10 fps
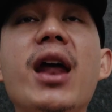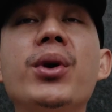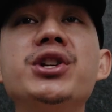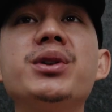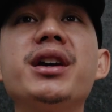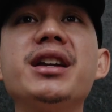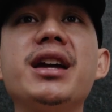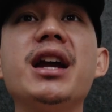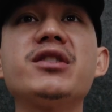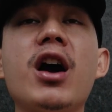And once you get a
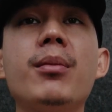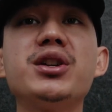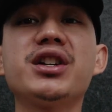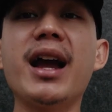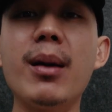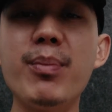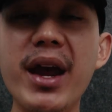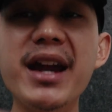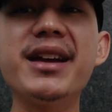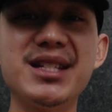gauge of how much a
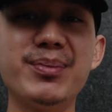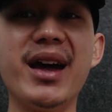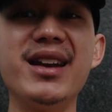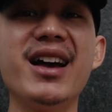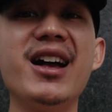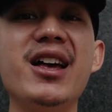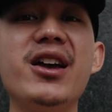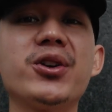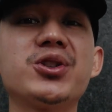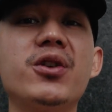campaign can spend,
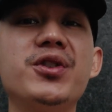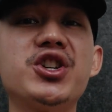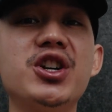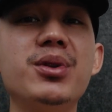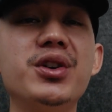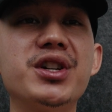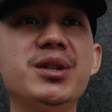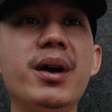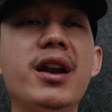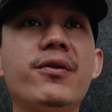you'll sort of distribute your
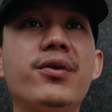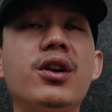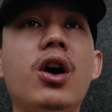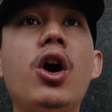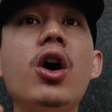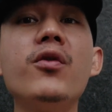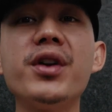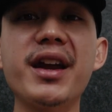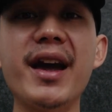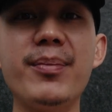spend for all of your
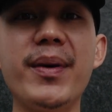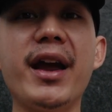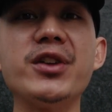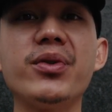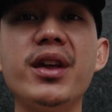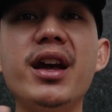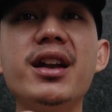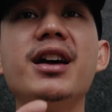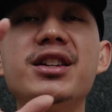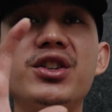campaigns
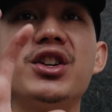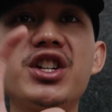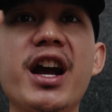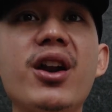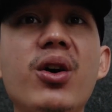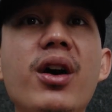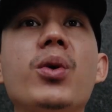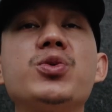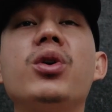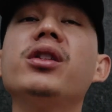within a certain channel,
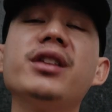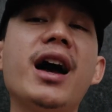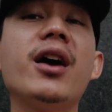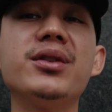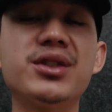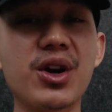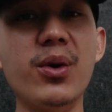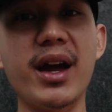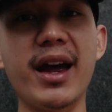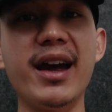which will allow you to
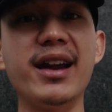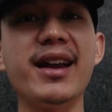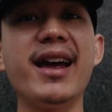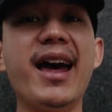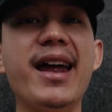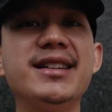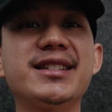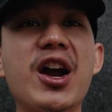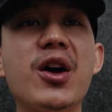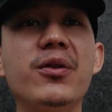go ahead and
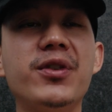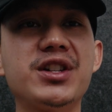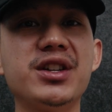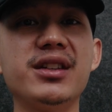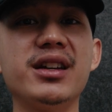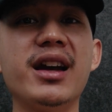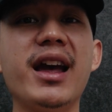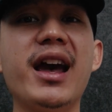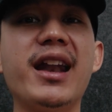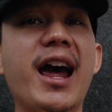scale efficiently
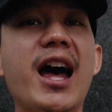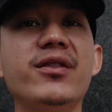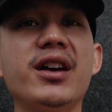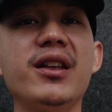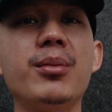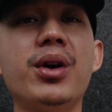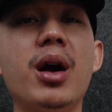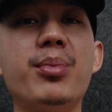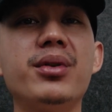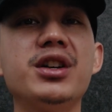and having the
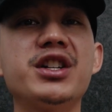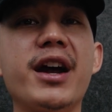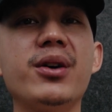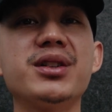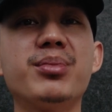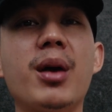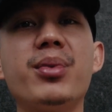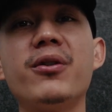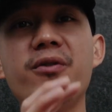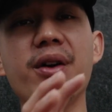proper channels and
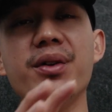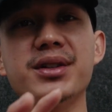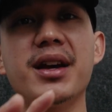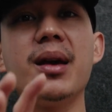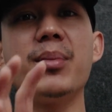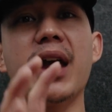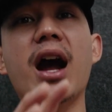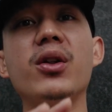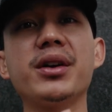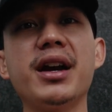proper funnels be
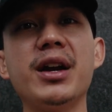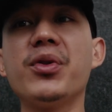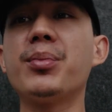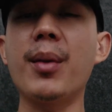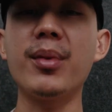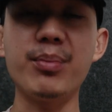allocated with the proper